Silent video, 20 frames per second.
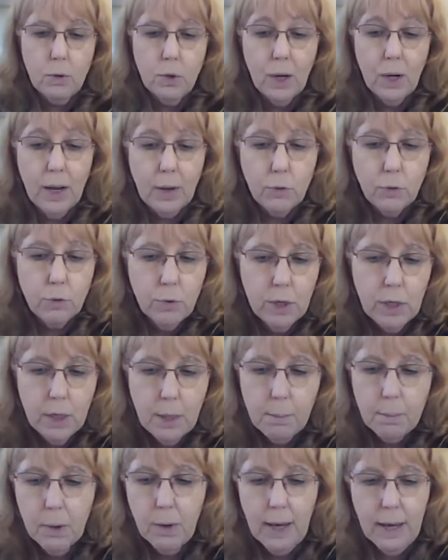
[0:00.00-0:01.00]

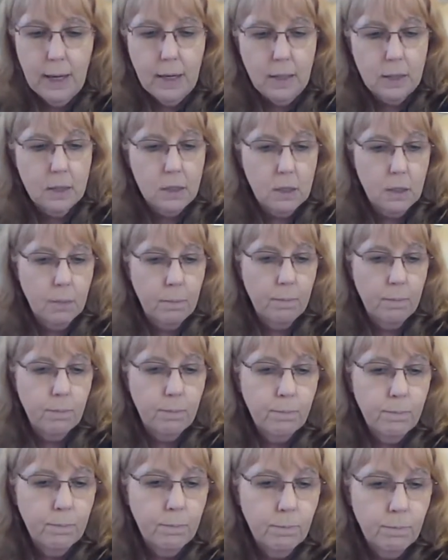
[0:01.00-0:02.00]
8s,
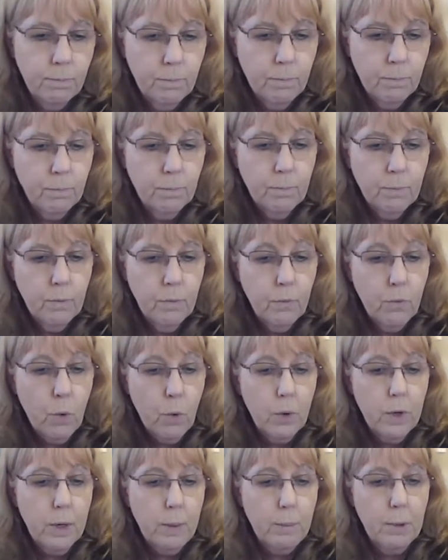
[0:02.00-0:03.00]

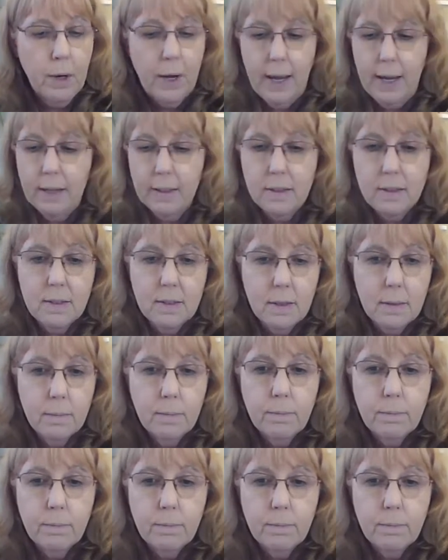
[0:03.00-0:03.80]
4 number 8s.